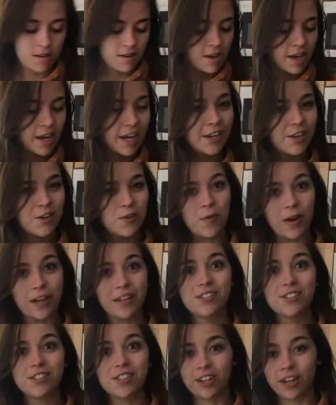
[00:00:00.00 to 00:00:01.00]
and your
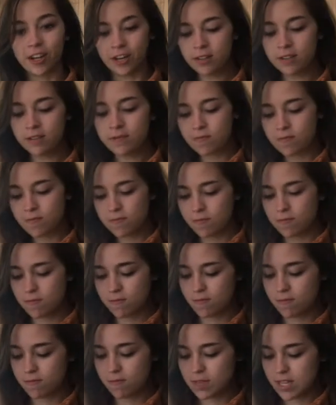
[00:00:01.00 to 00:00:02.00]
white sugar
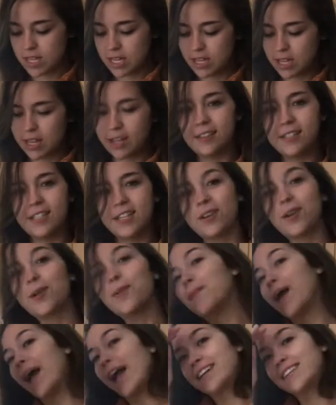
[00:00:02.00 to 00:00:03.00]
until
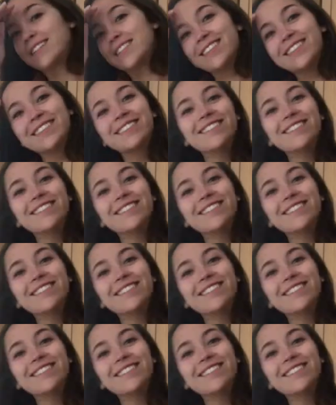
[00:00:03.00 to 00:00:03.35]
combined.